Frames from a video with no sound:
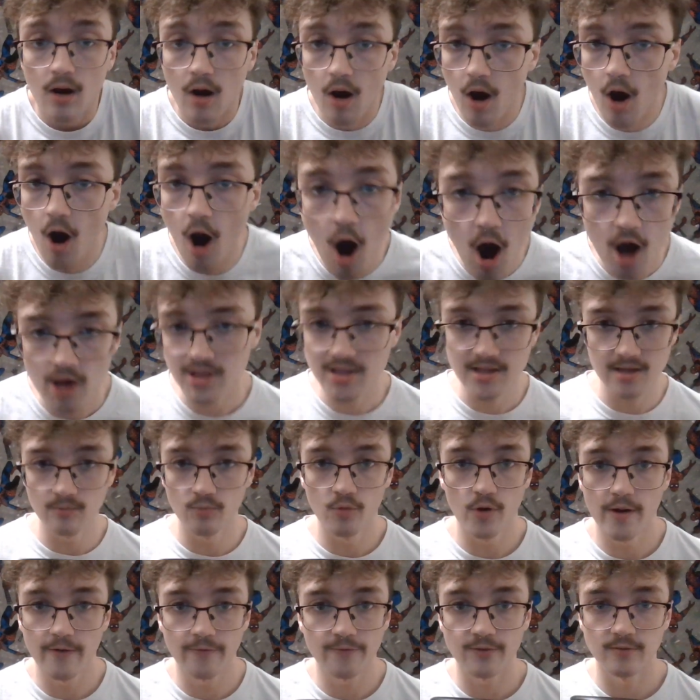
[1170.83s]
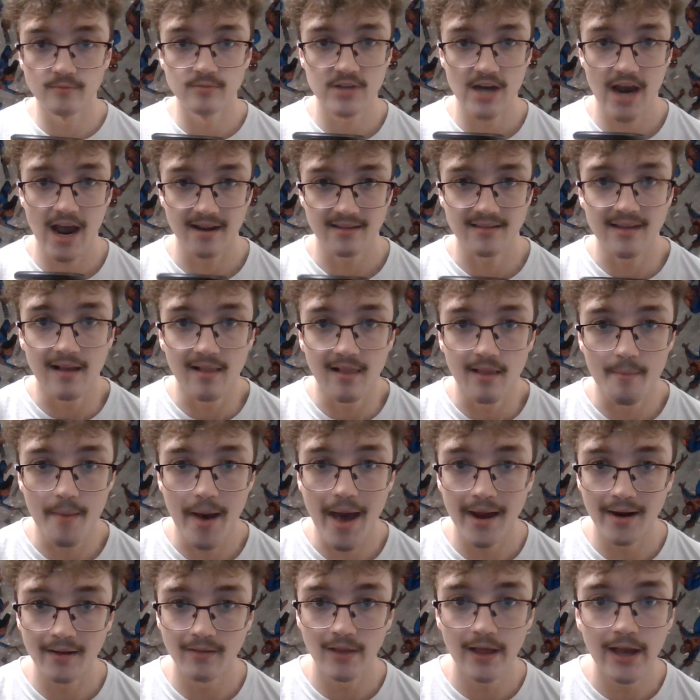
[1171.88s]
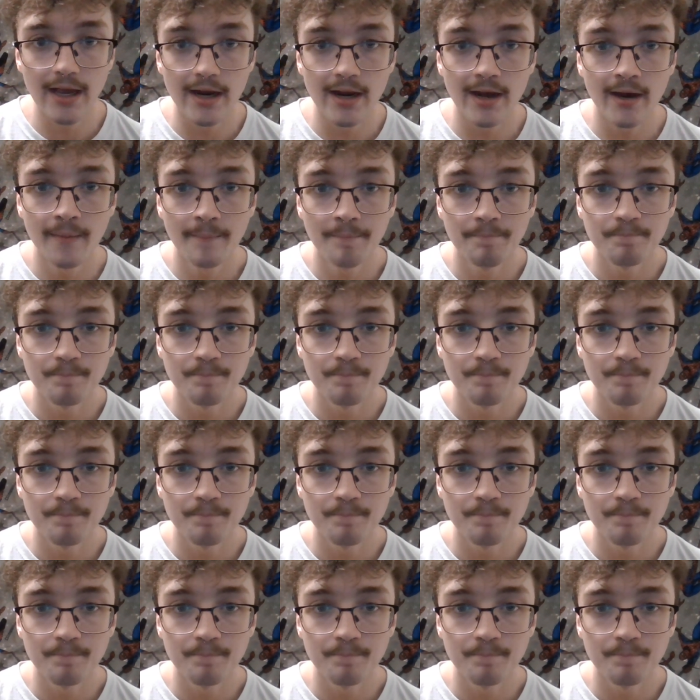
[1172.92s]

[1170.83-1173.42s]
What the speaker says: Awesome win from Jack Della Maddalena.